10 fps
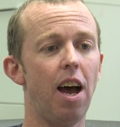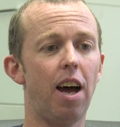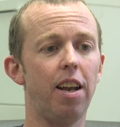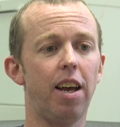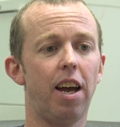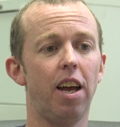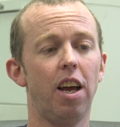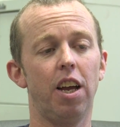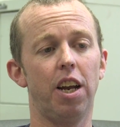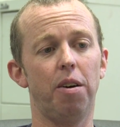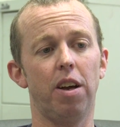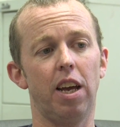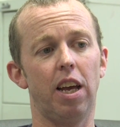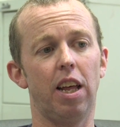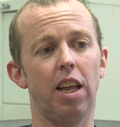And, you know,
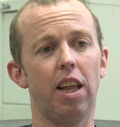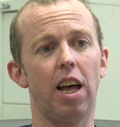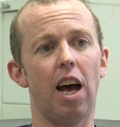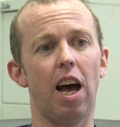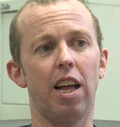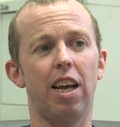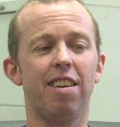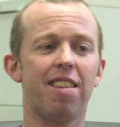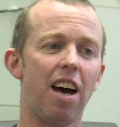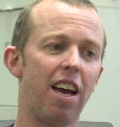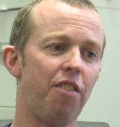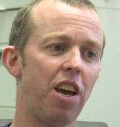is that,